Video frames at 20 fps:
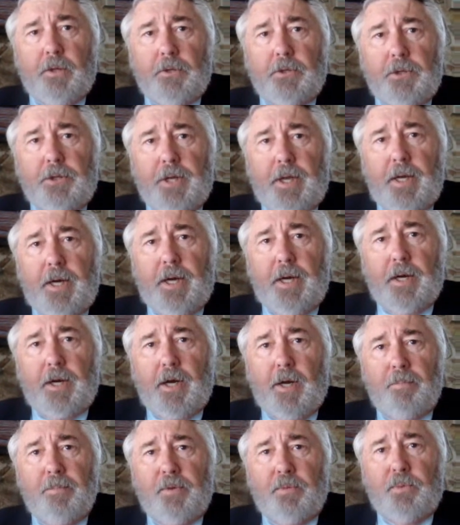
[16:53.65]
Today, our
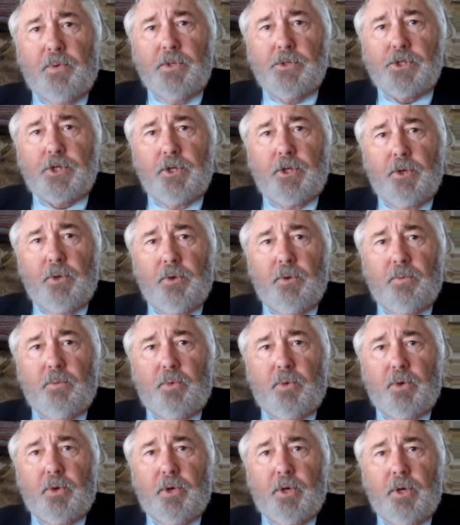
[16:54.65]
government wants to go to
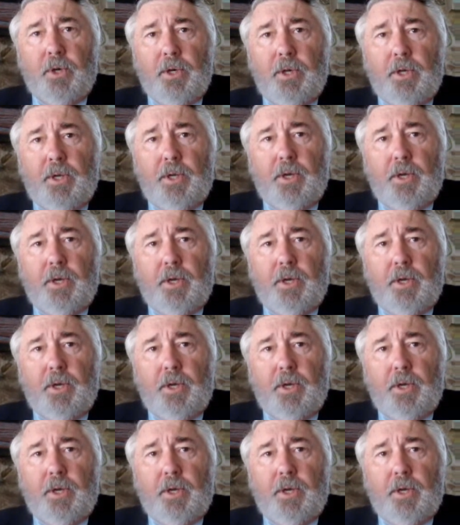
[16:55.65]
war